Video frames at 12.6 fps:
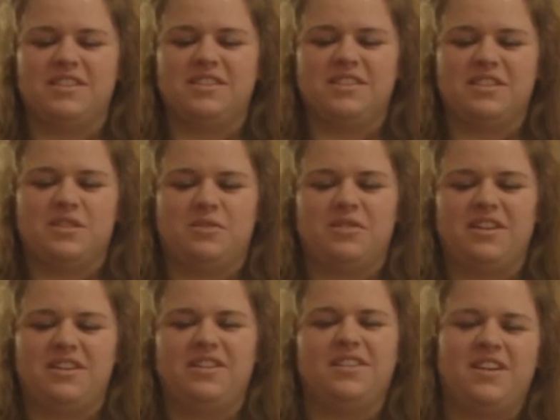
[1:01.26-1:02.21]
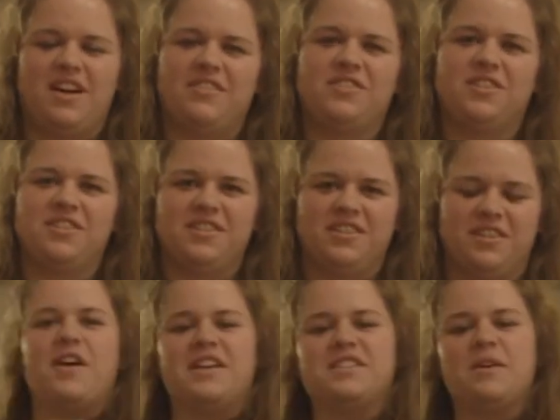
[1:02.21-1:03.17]
nice and soy covered.
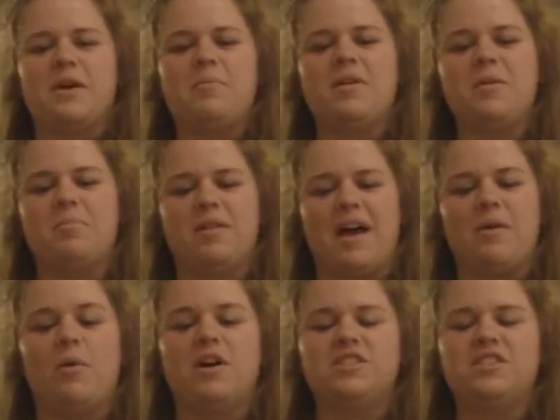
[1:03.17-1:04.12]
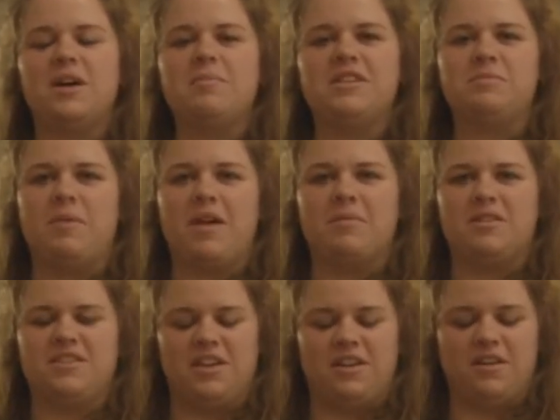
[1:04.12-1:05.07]
Okay, so I washed out my spam
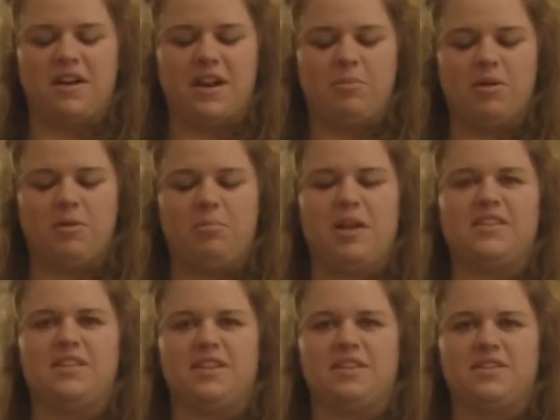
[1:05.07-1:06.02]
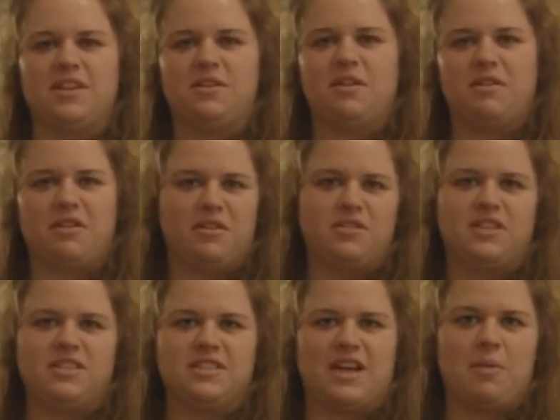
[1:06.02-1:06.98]
container and I put a plastic container in there. I'm gonna use
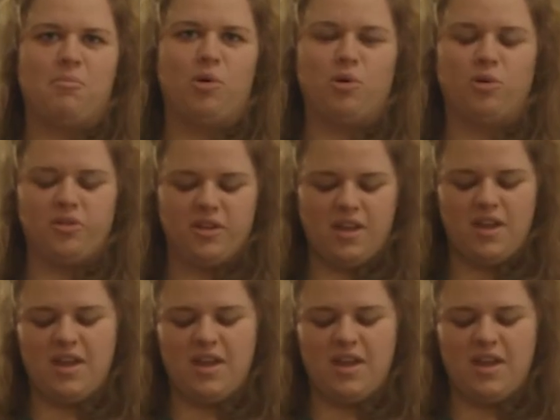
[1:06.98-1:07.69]
it as like a mold.